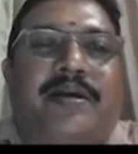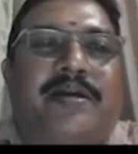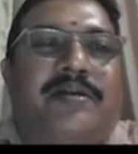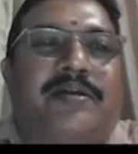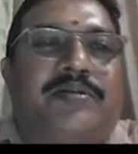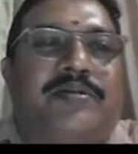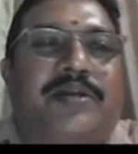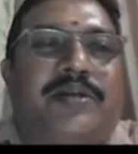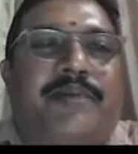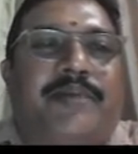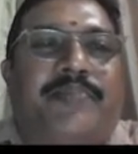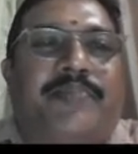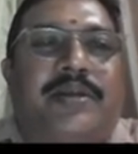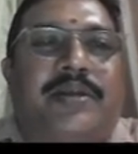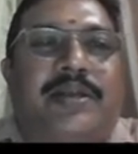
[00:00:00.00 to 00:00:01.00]
to the
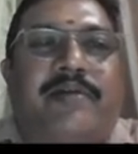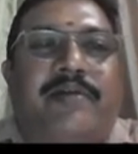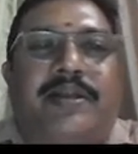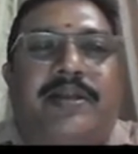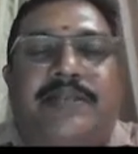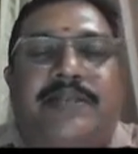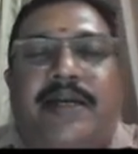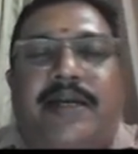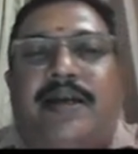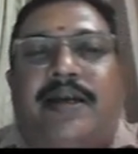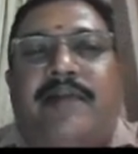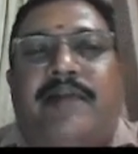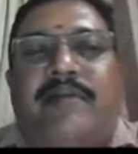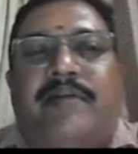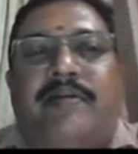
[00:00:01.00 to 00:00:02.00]
level, standard
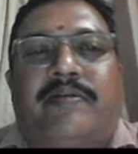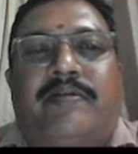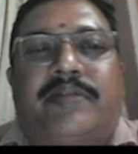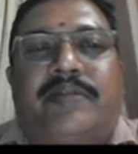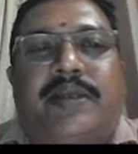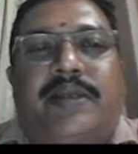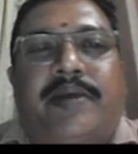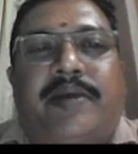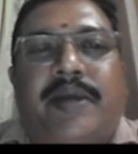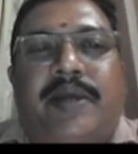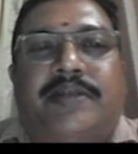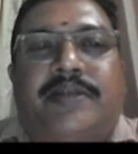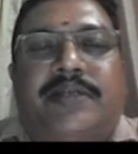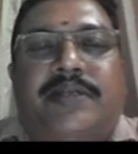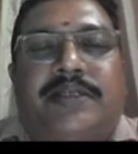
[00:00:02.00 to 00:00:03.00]
level, or the
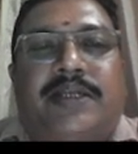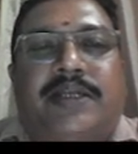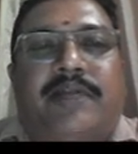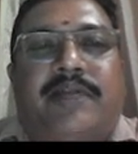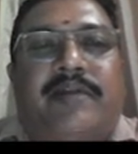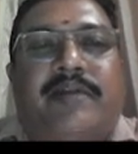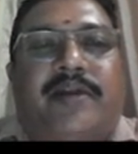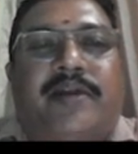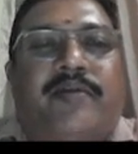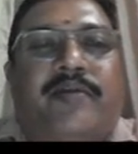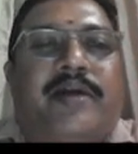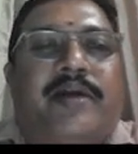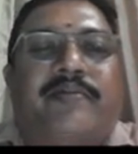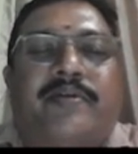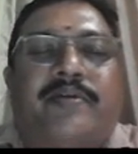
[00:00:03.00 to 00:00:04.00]
education level
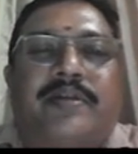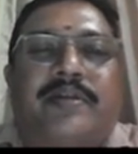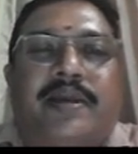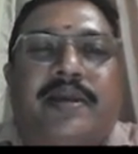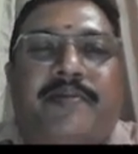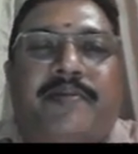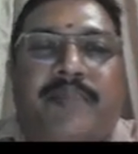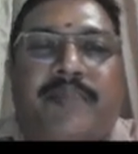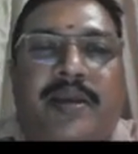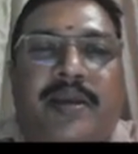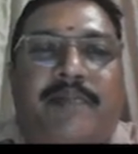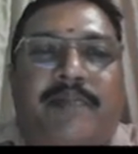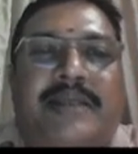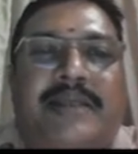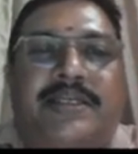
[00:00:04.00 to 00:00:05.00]
required for the
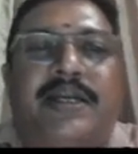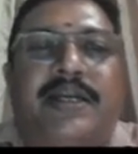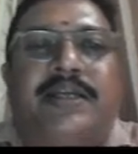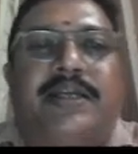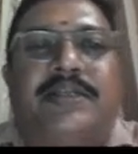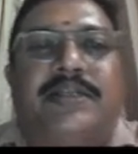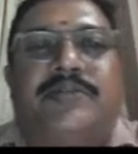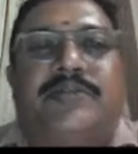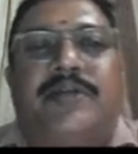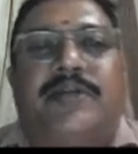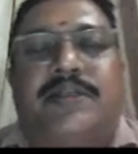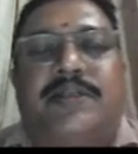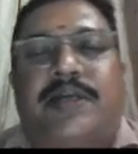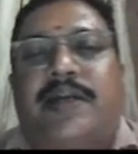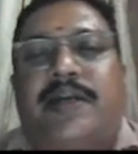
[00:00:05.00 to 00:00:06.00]
bachelor degree
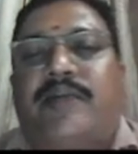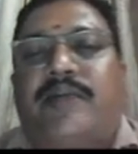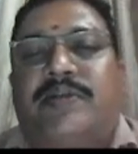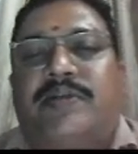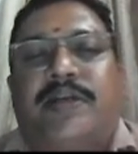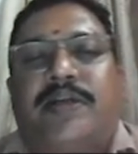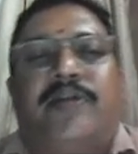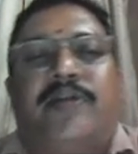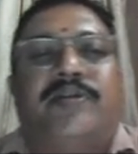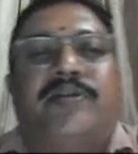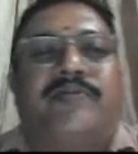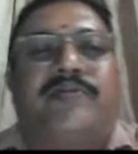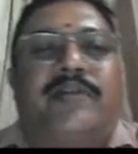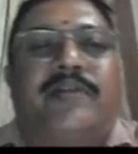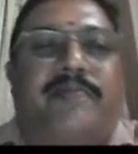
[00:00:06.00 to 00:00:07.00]
students, and it was
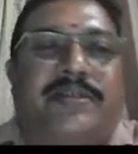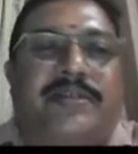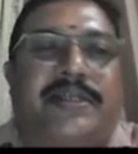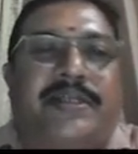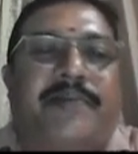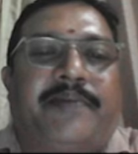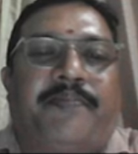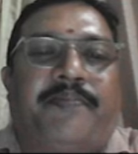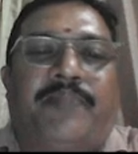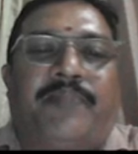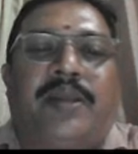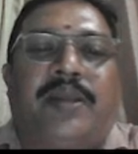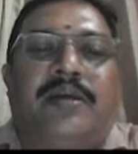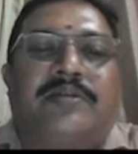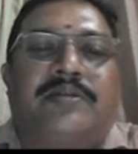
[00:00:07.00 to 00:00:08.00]
introduced for the first time.
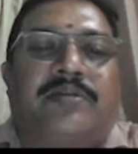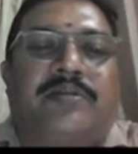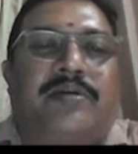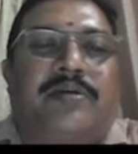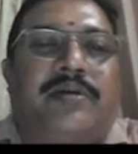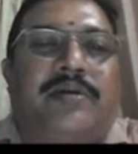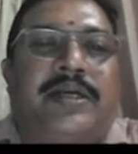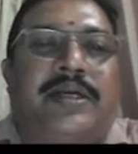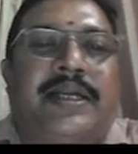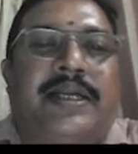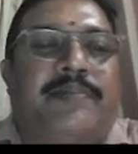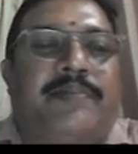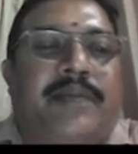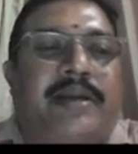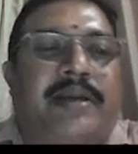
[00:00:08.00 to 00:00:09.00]
So in
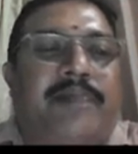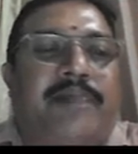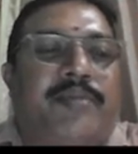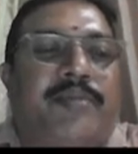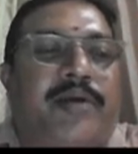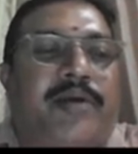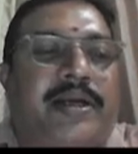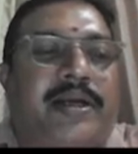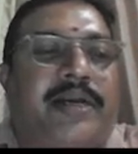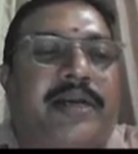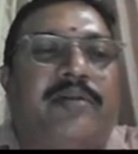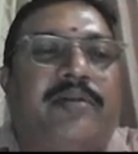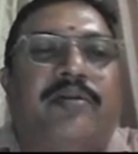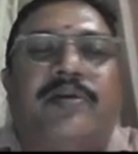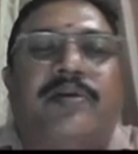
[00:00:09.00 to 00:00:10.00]
depth I
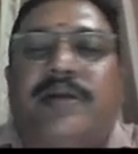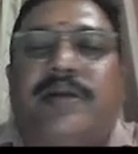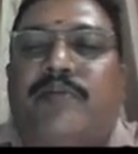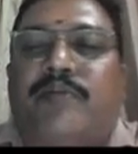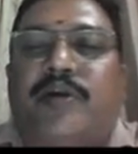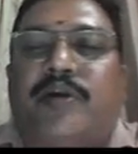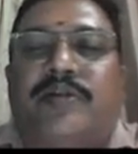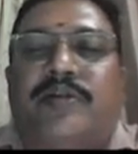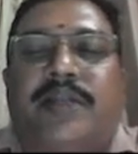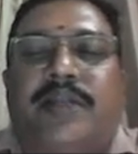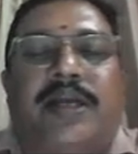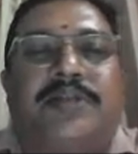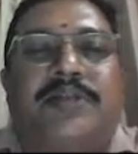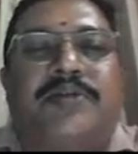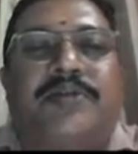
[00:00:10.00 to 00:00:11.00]
didn't go in module
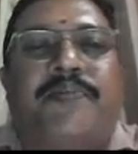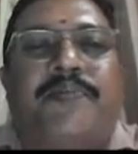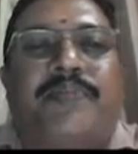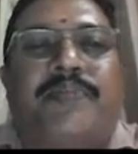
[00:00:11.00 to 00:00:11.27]
3 also.